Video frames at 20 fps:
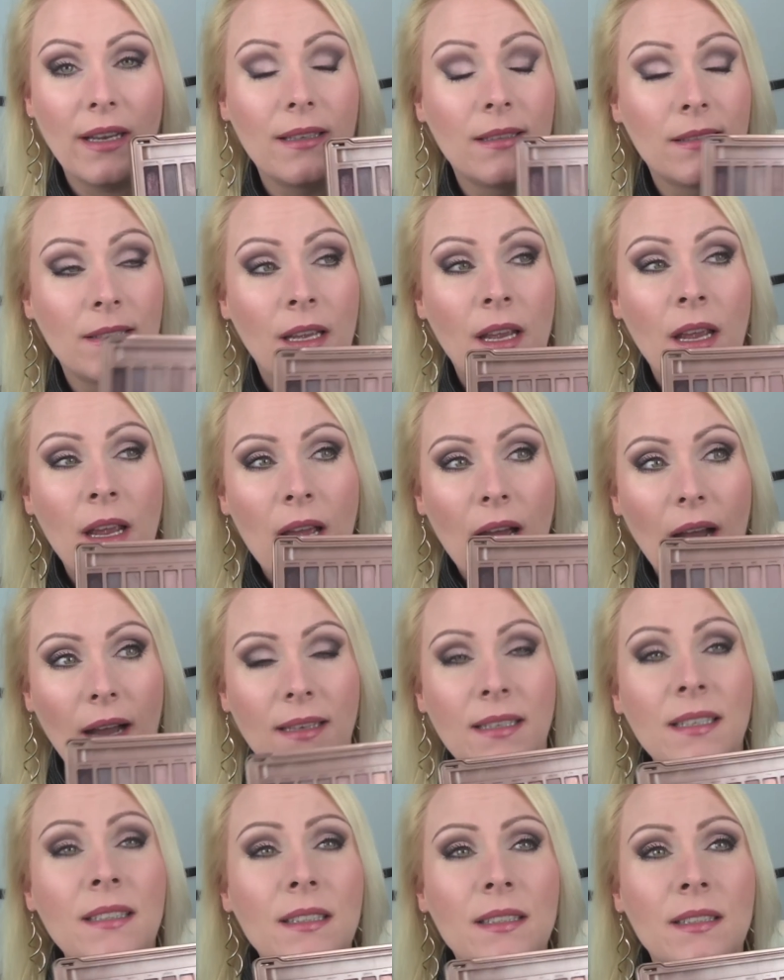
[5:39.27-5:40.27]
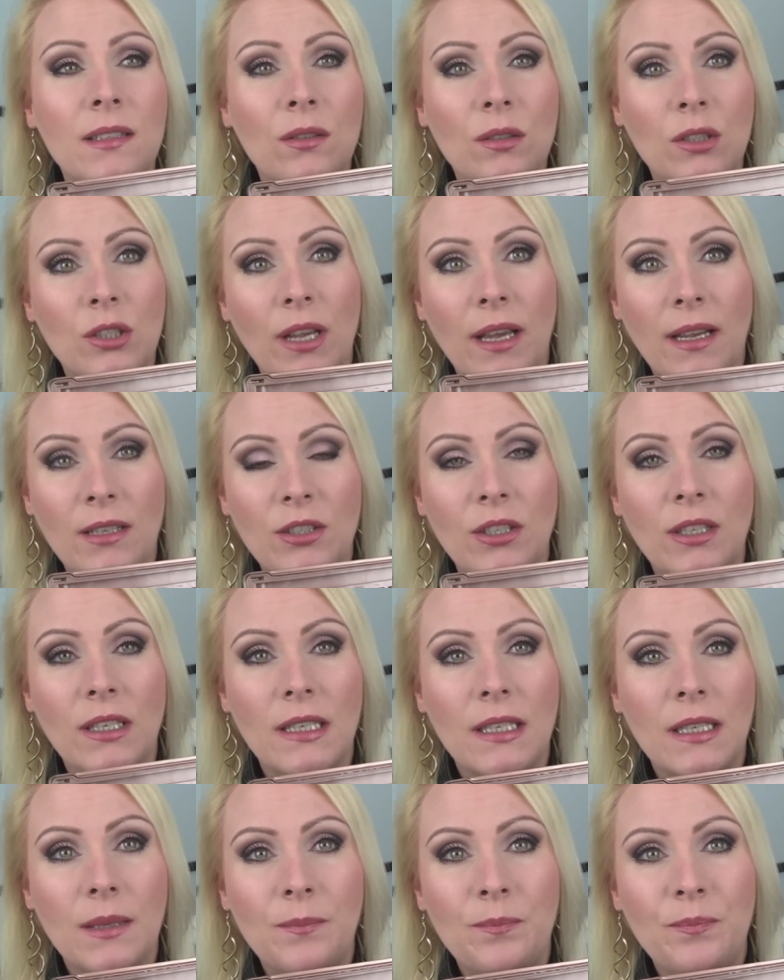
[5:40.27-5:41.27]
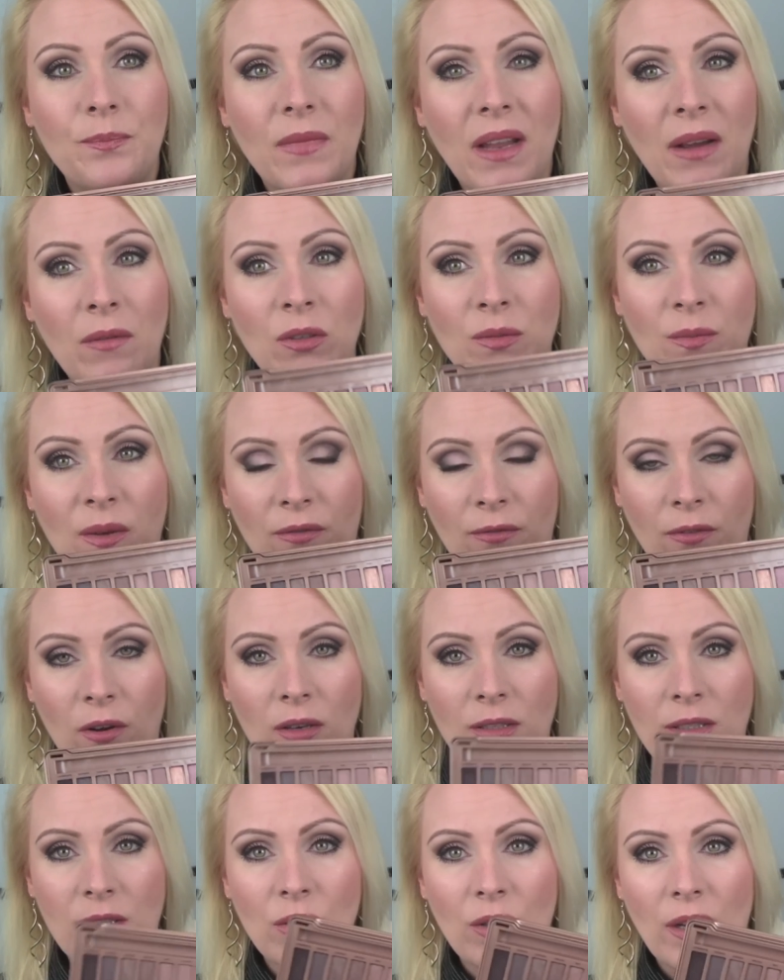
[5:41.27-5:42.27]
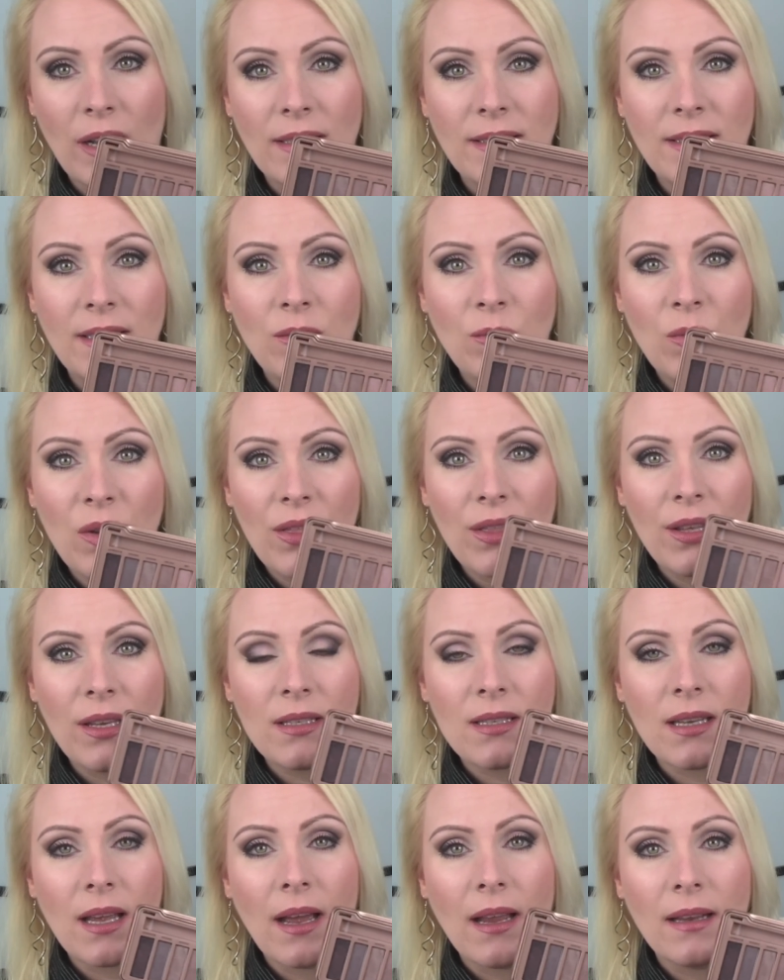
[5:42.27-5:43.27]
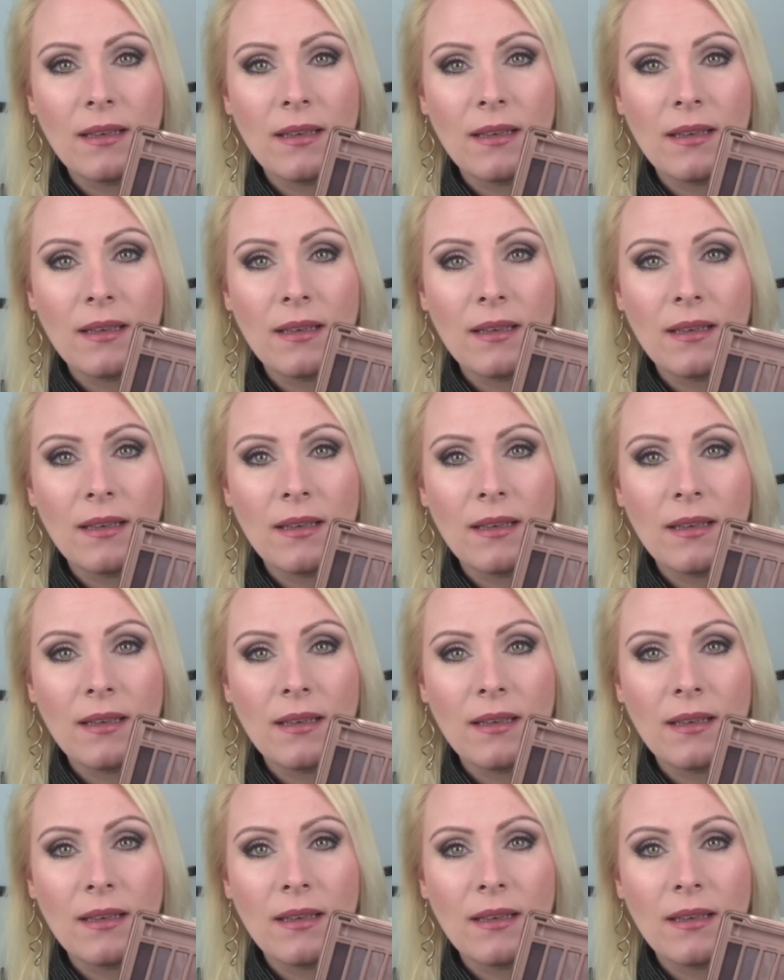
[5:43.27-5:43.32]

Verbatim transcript: And I did this look actually, that was my first look I did with it.